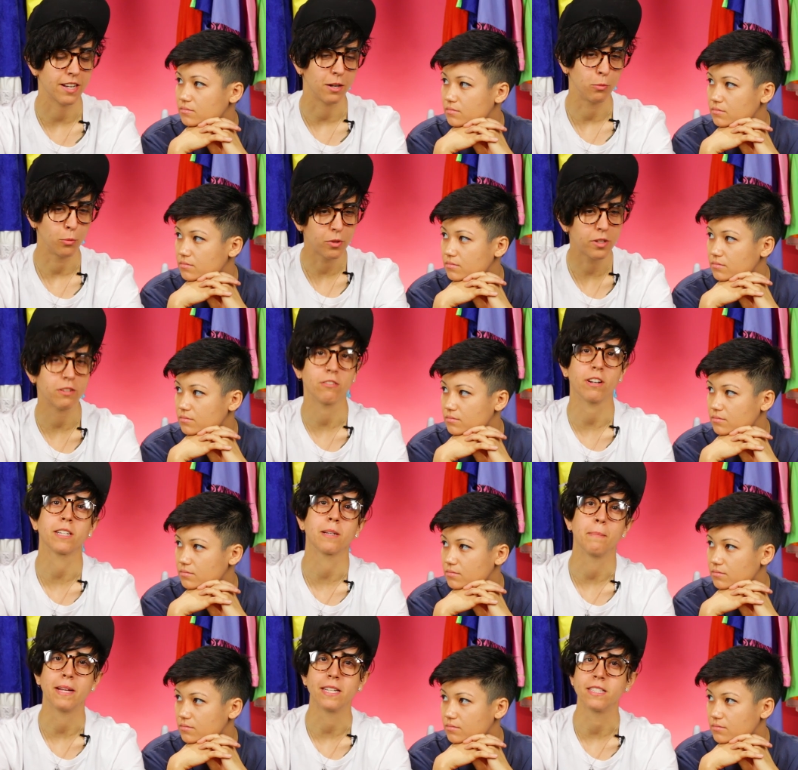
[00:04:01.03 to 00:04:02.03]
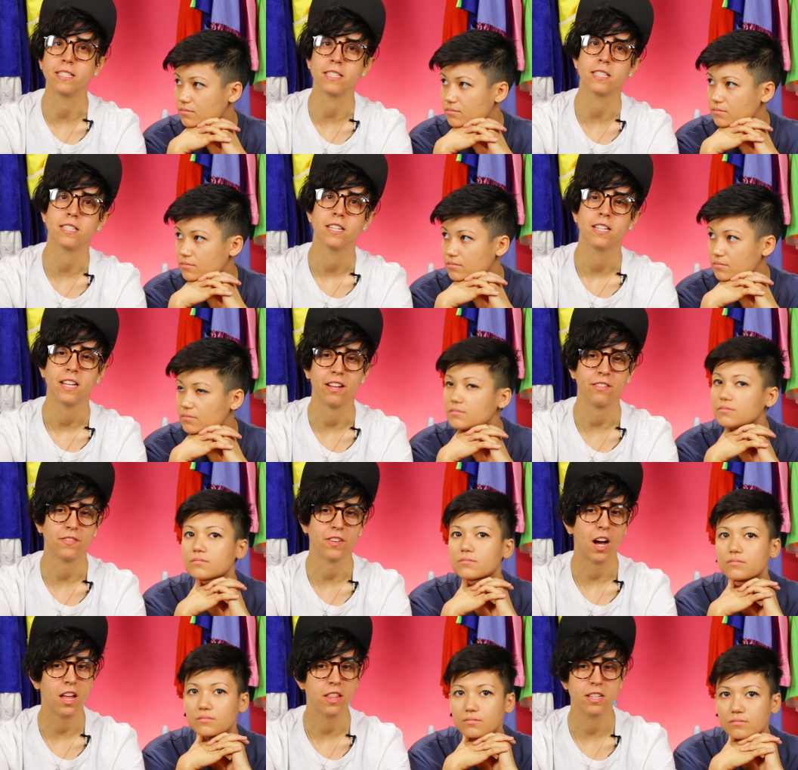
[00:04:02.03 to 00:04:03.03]
Speaker 1: and I wouldn't recommend it.
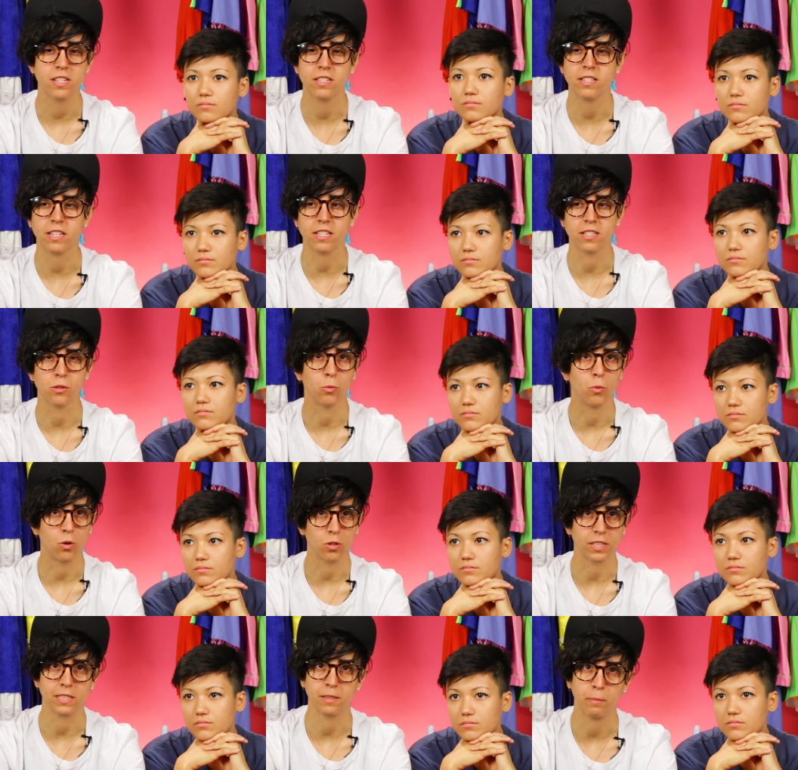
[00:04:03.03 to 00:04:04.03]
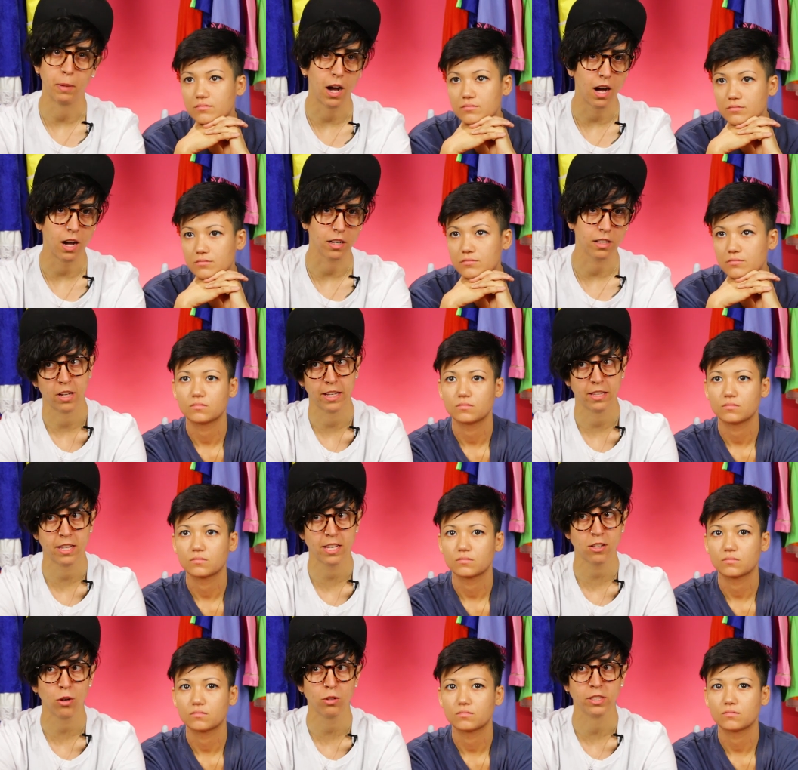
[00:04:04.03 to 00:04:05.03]
And for others, it's a walk in the park. I
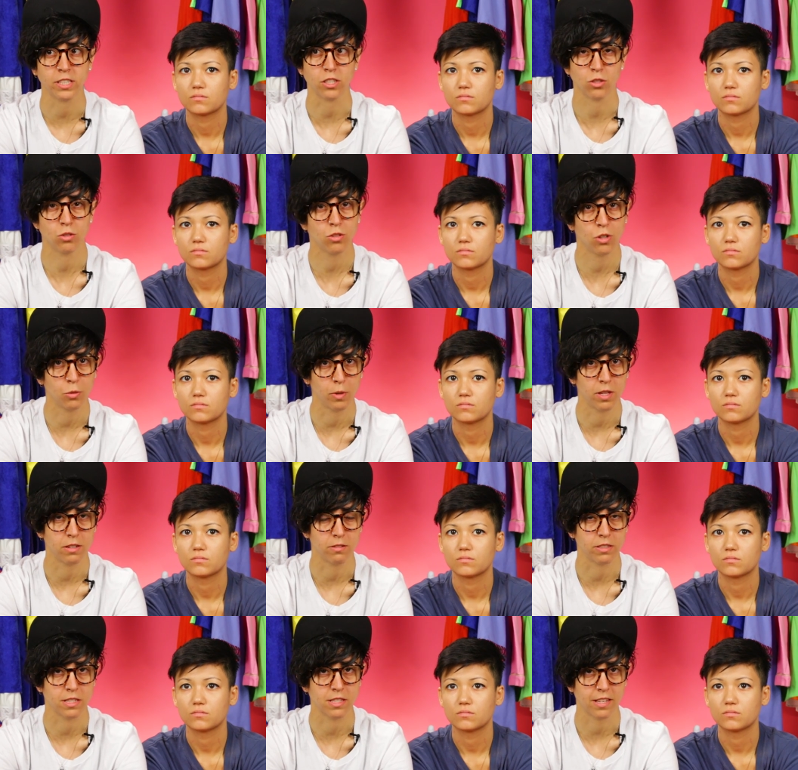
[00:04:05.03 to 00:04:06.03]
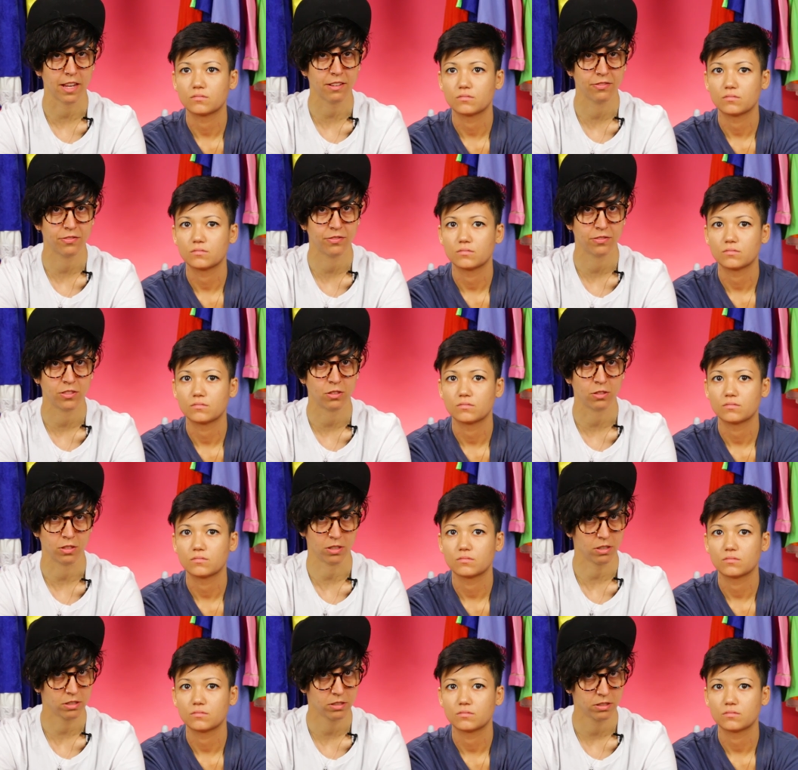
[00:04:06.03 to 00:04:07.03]
think only you know whether it's safe
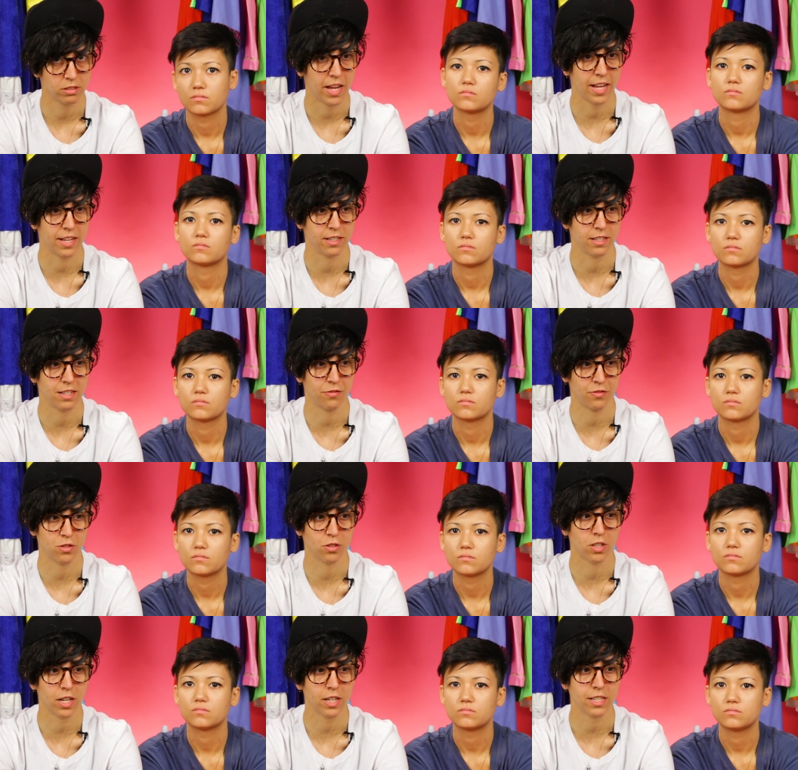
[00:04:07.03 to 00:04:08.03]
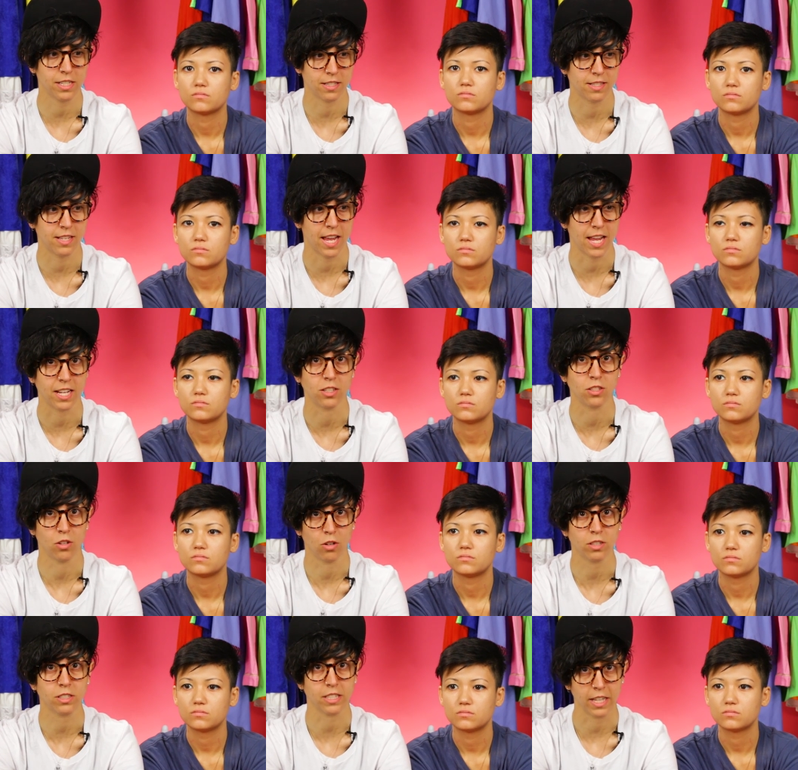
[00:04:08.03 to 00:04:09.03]
or not. And if your gut is saying
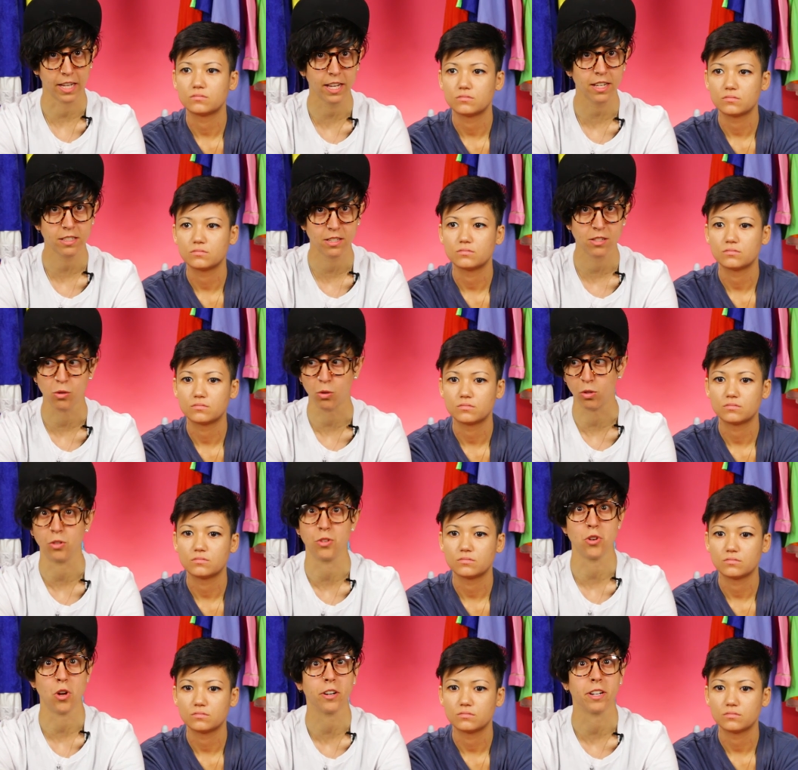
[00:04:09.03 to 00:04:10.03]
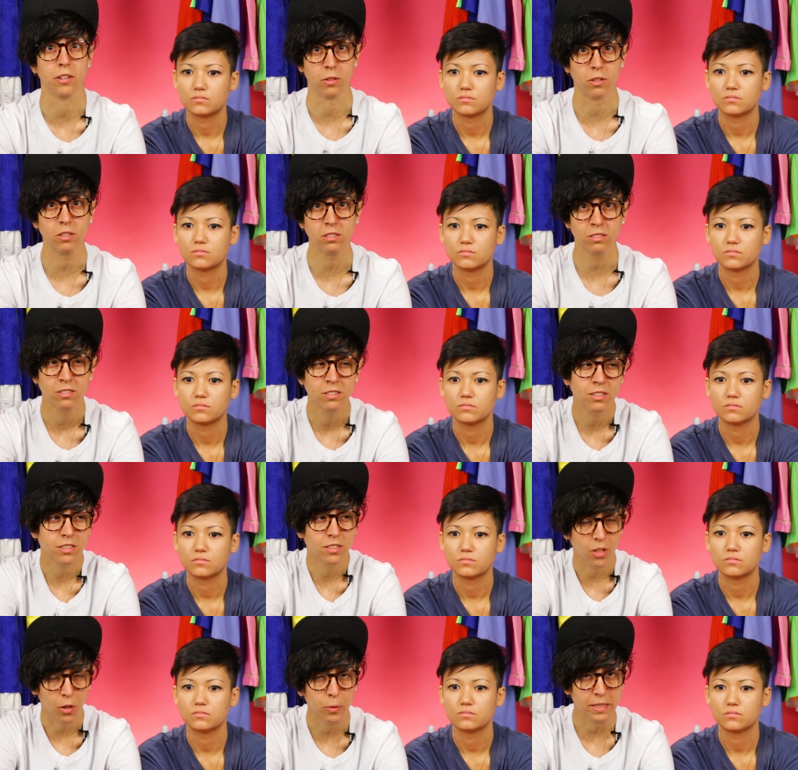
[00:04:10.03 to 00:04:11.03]
not yet or not at all,
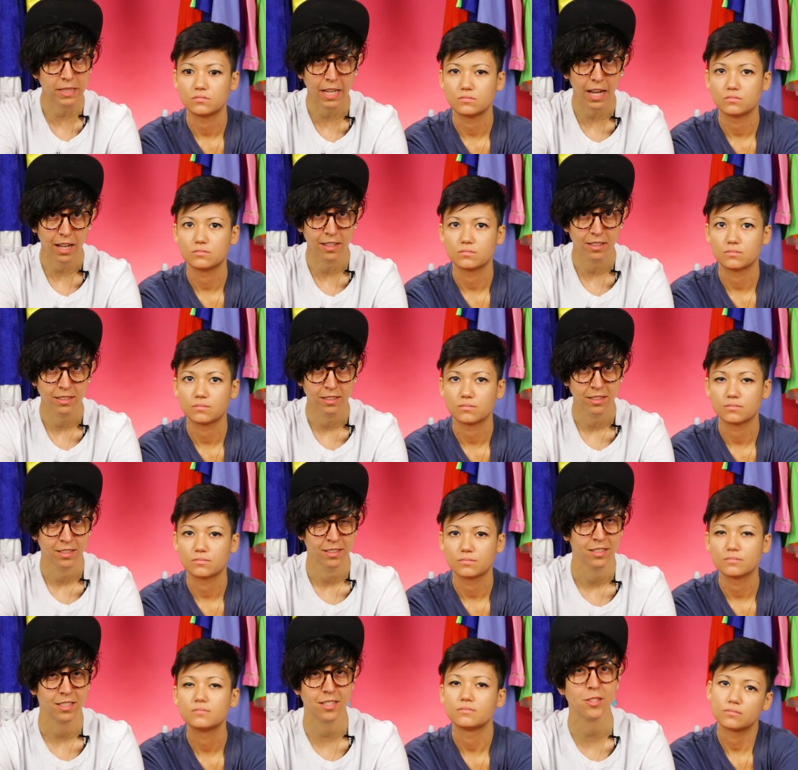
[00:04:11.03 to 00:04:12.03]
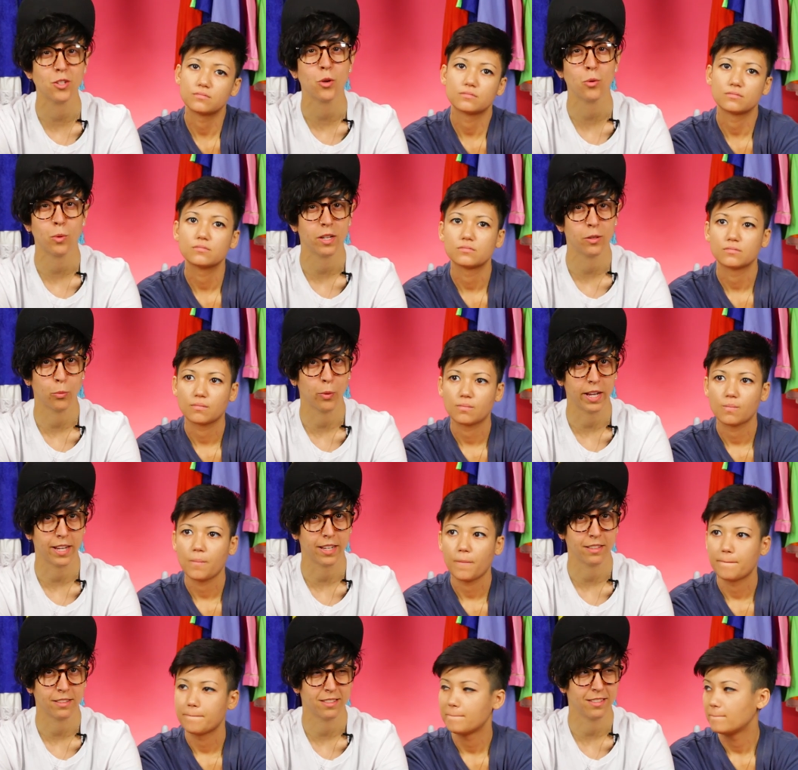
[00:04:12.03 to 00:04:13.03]
go with that. There's no one
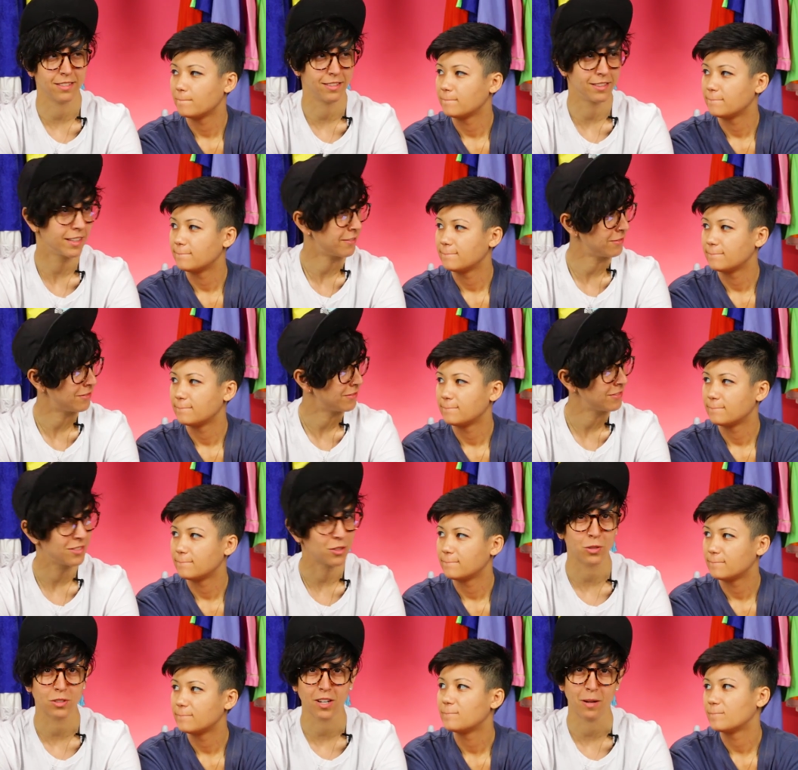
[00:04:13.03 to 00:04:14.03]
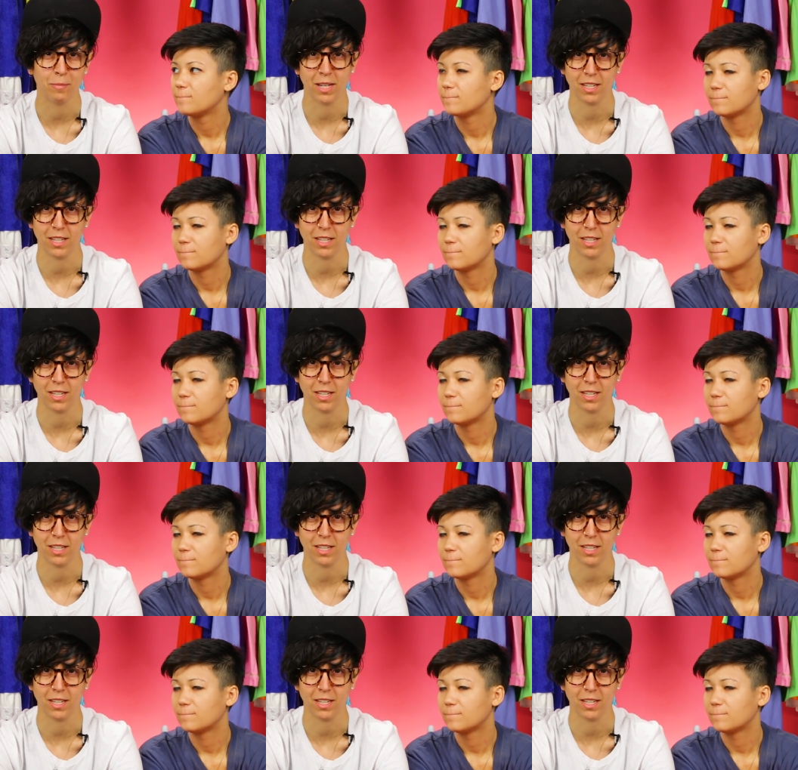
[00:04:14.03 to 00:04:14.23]
way to live or come